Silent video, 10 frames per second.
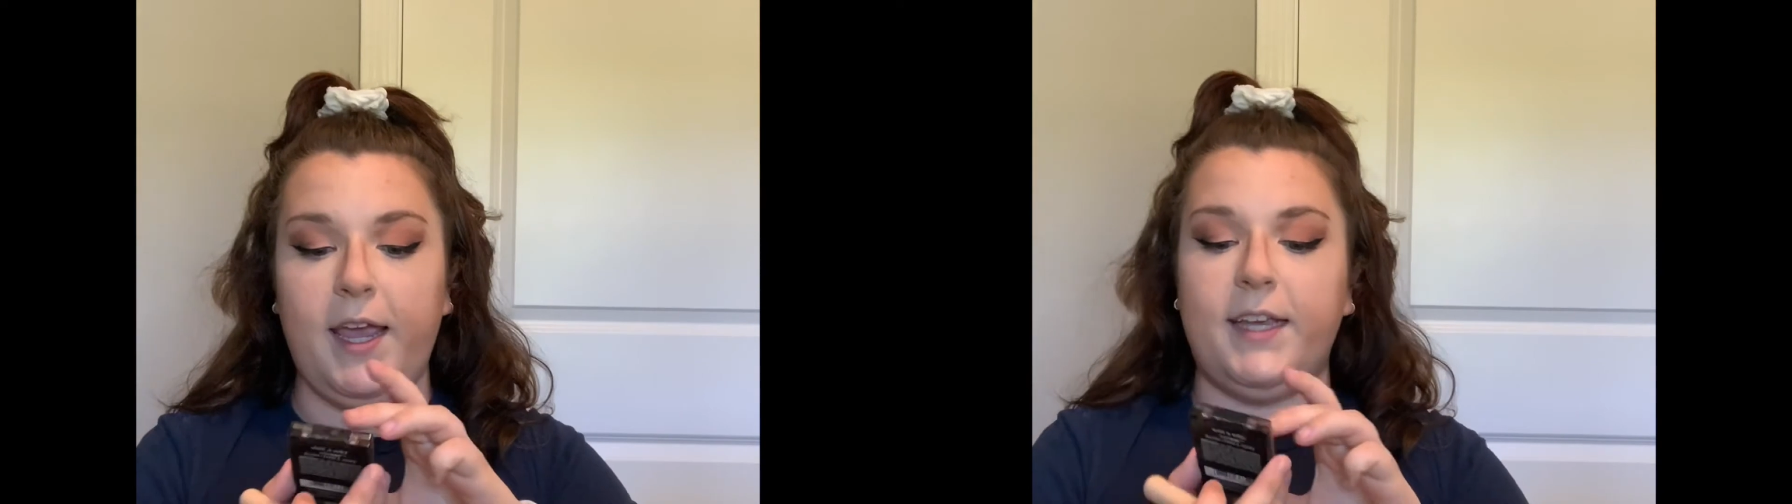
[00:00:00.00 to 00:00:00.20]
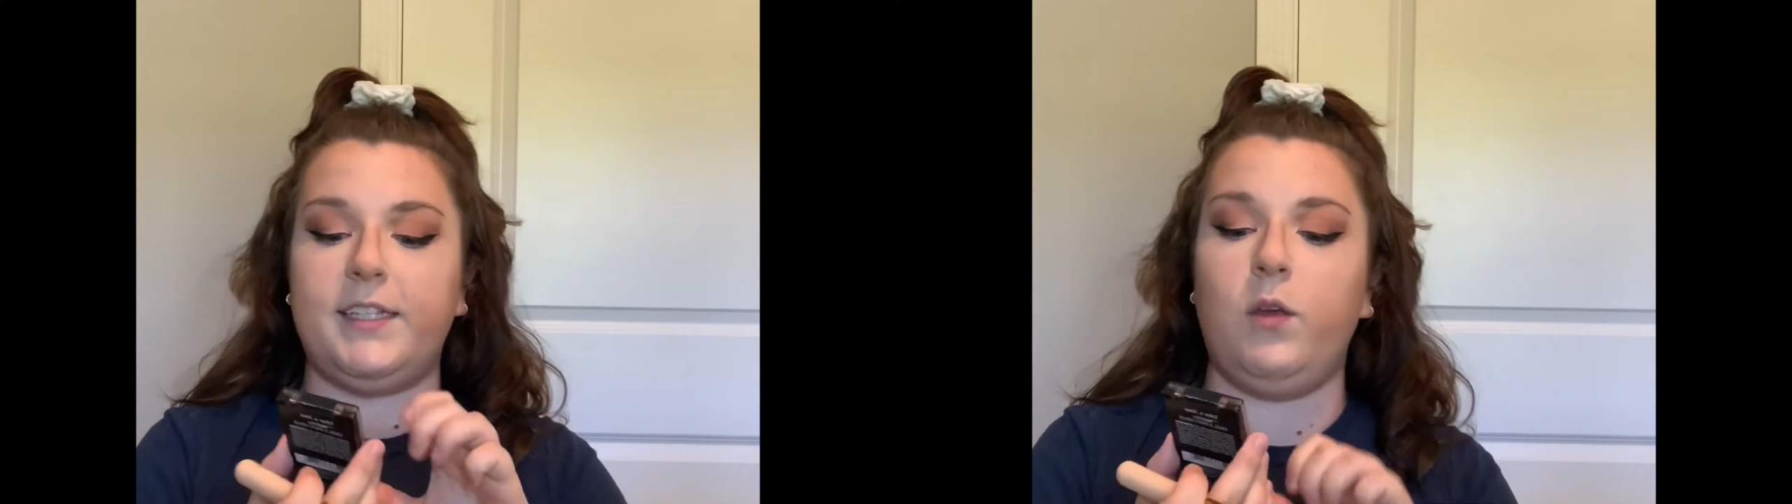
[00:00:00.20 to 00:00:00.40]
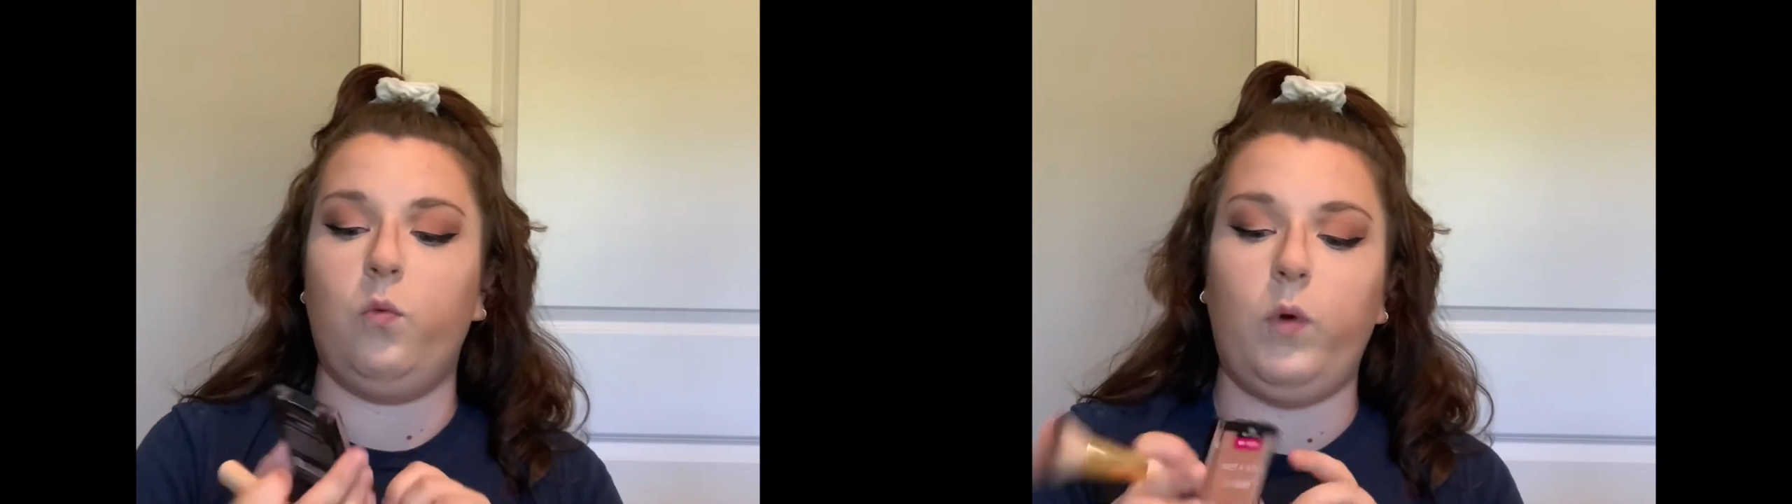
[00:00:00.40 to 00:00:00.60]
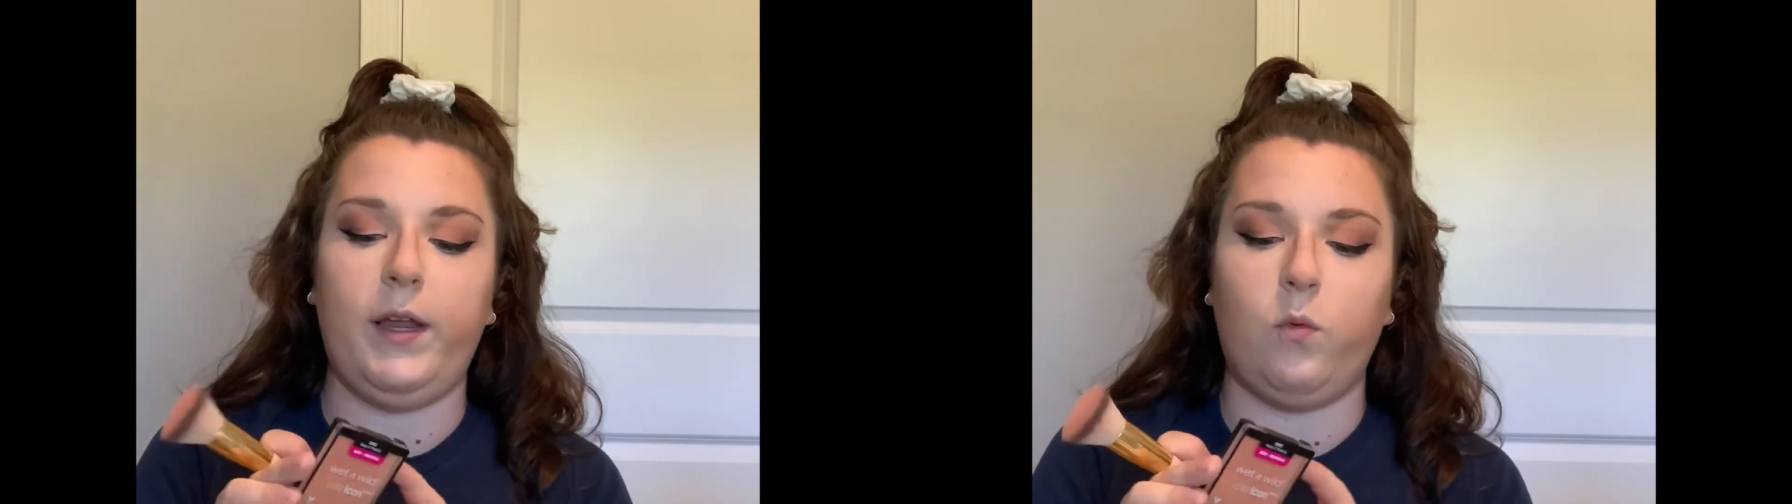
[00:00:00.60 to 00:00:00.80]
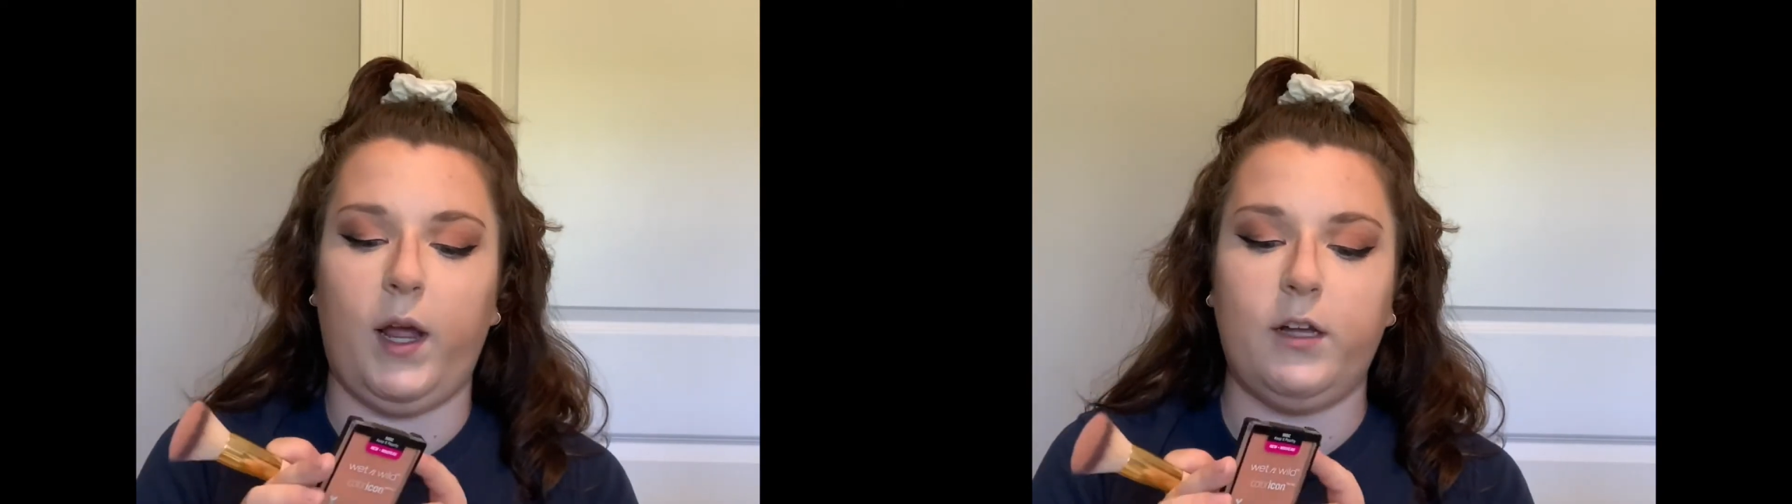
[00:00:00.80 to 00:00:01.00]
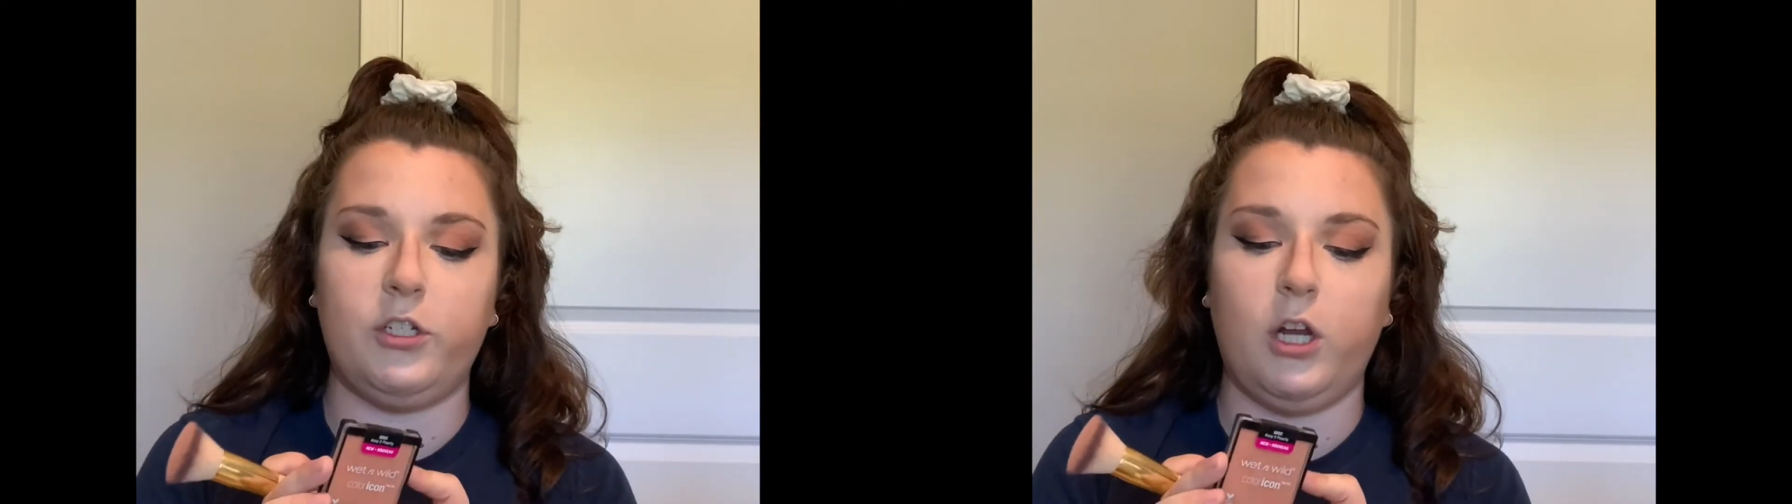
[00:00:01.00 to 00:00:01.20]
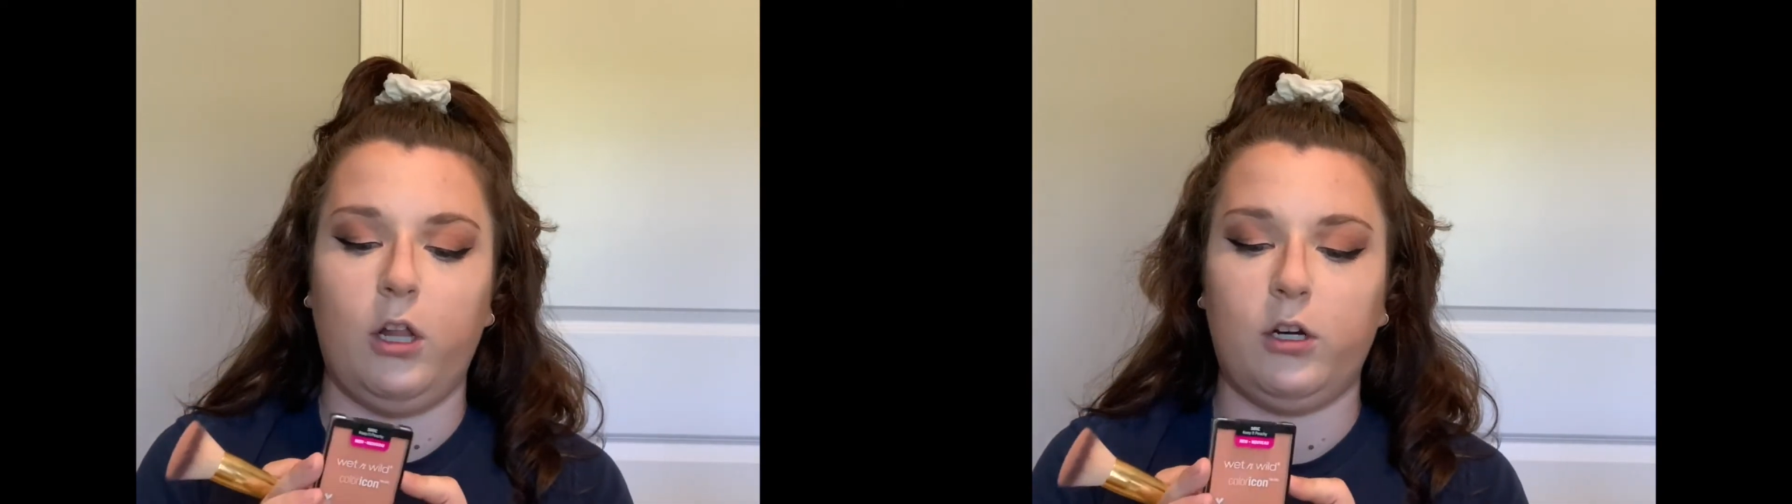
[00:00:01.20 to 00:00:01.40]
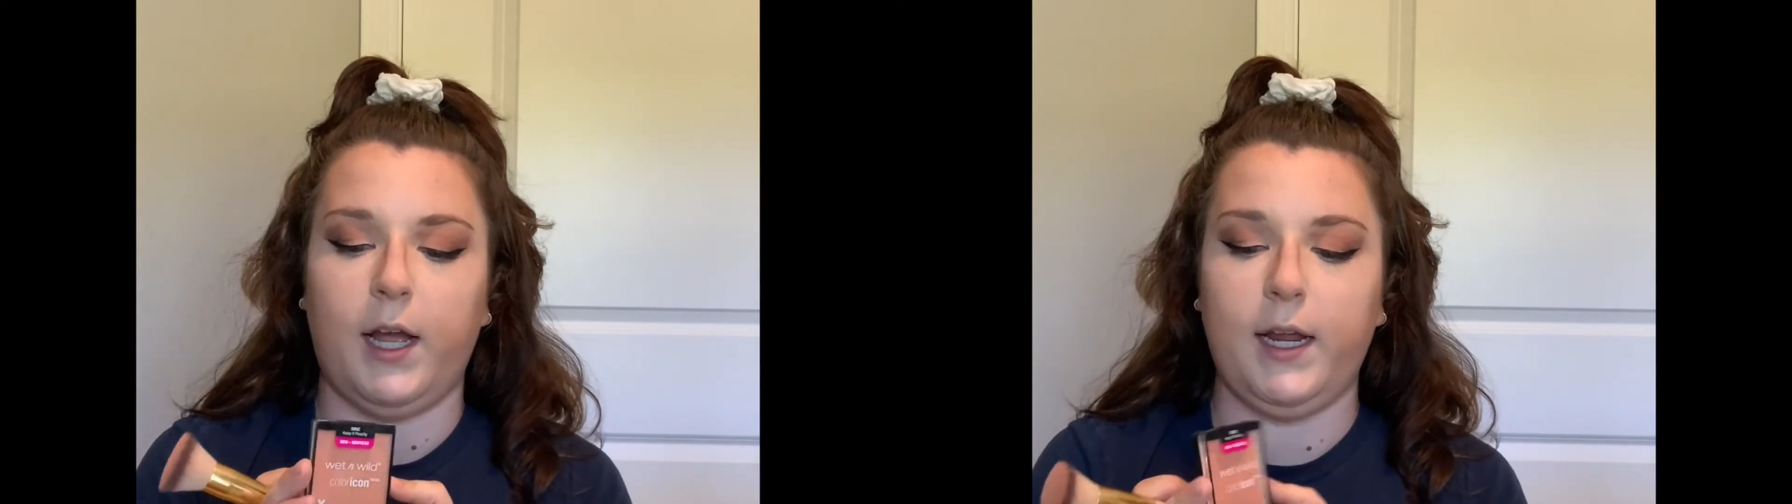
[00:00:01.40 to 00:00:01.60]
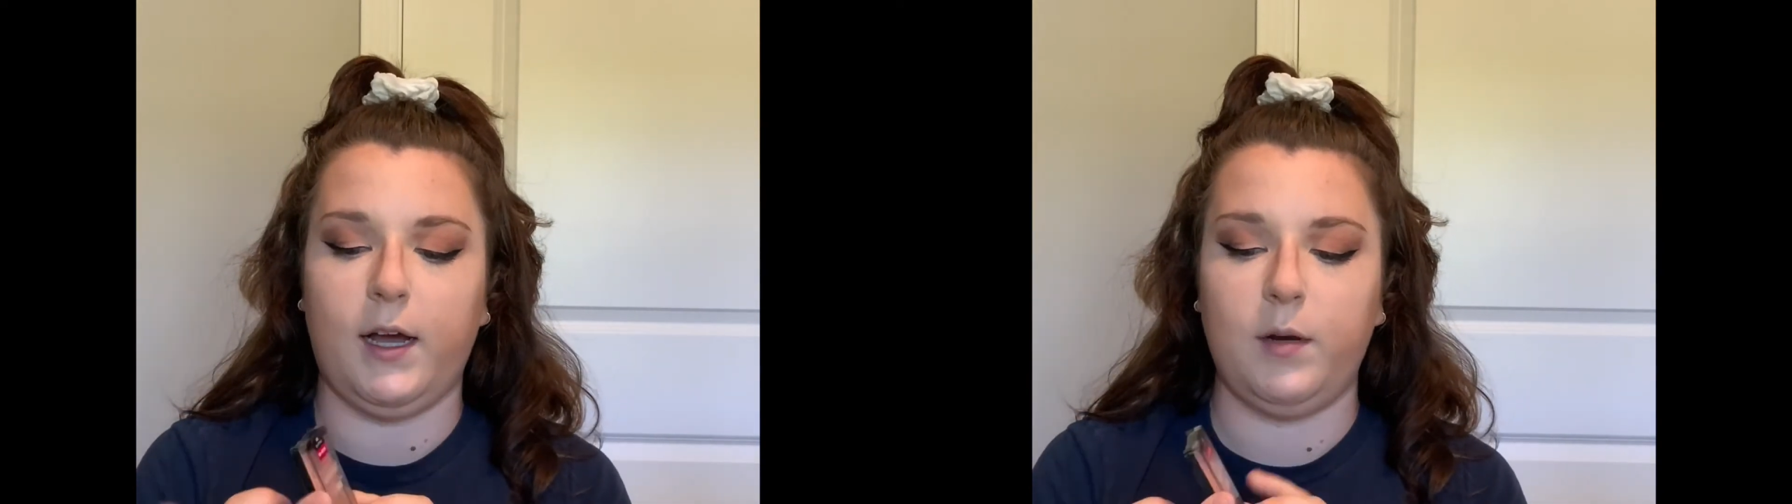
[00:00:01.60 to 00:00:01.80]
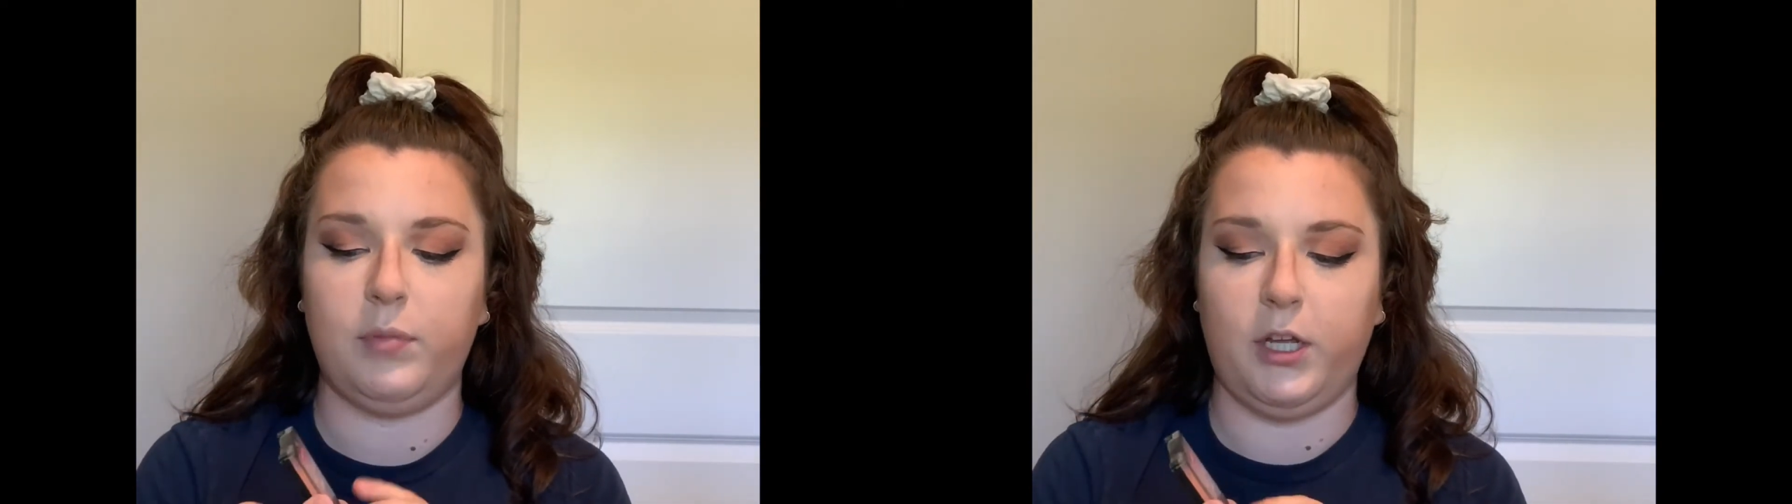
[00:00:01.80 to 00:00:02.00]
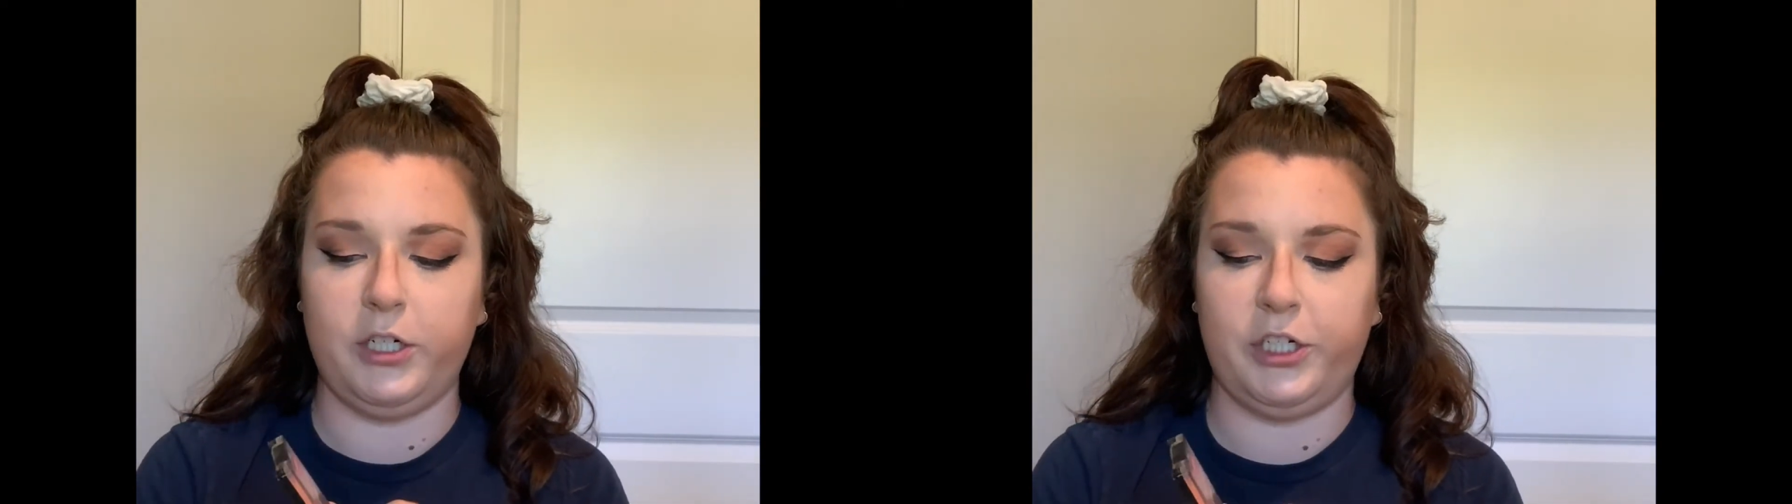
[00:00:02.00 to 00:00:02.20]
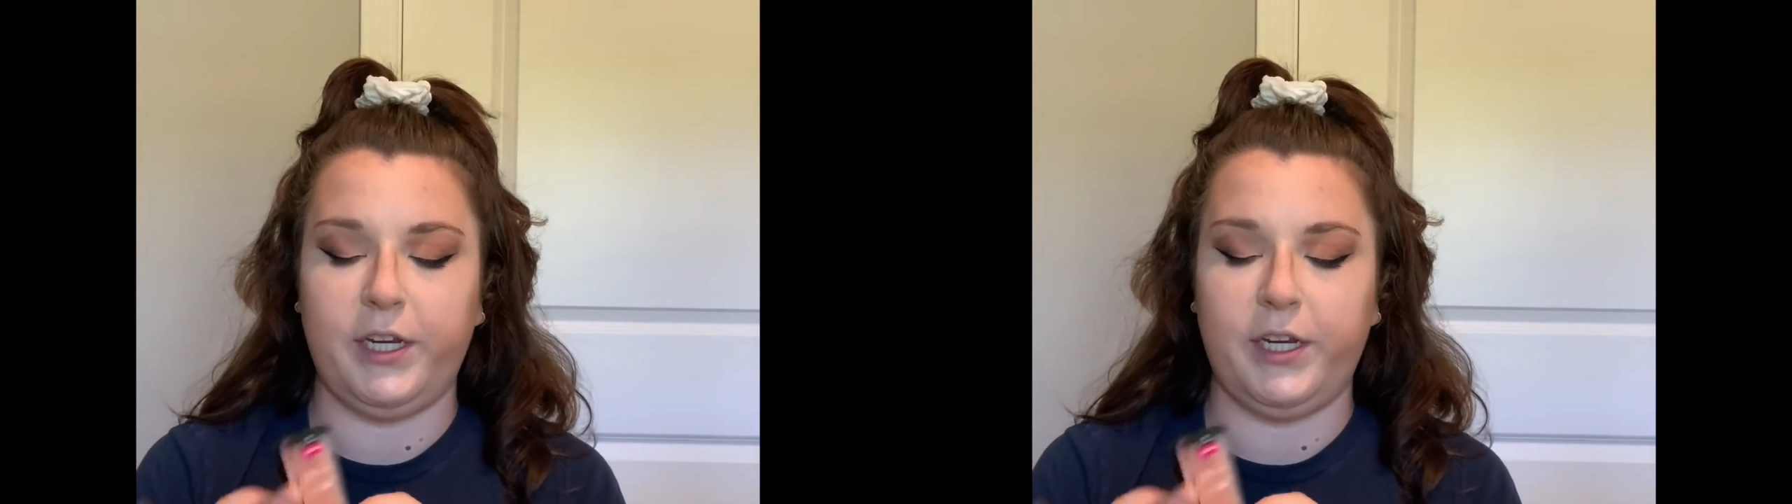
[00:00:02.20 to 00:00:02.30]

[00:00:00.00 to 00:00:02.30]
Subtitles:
is the Wet n Wild Color Icon blush